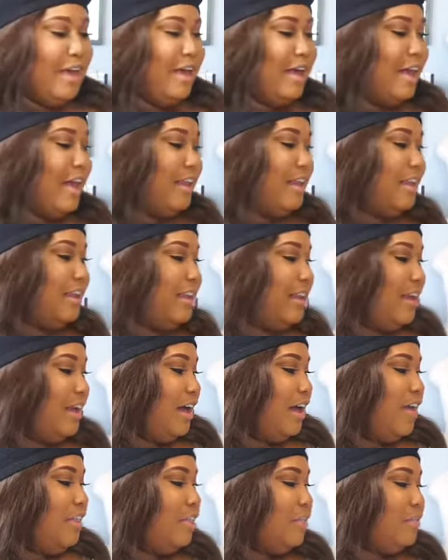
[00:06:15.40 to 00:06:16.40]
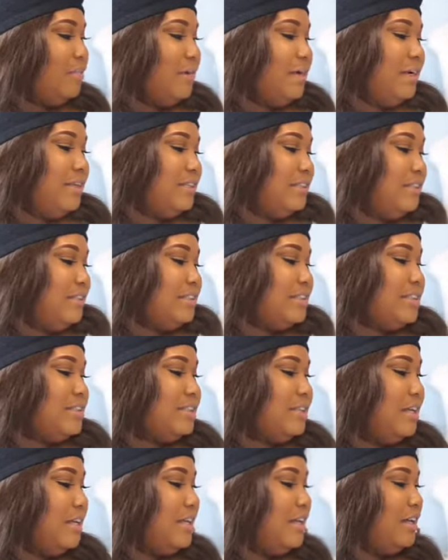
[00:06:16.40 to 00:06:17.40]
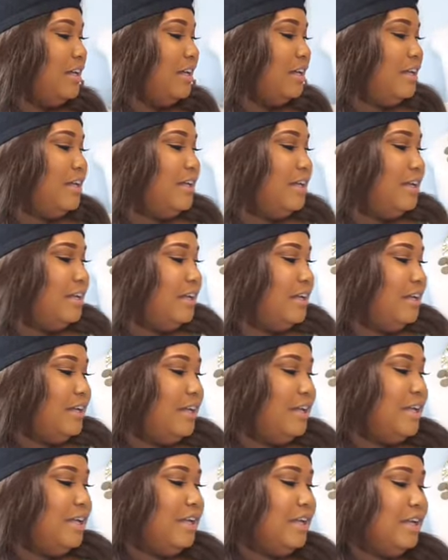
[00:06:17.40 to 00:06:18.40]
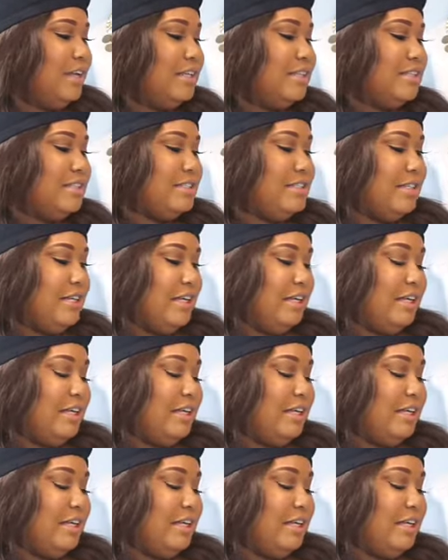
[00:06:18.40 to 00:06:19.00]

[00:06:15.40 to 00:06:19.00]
And then the other ones, let's see.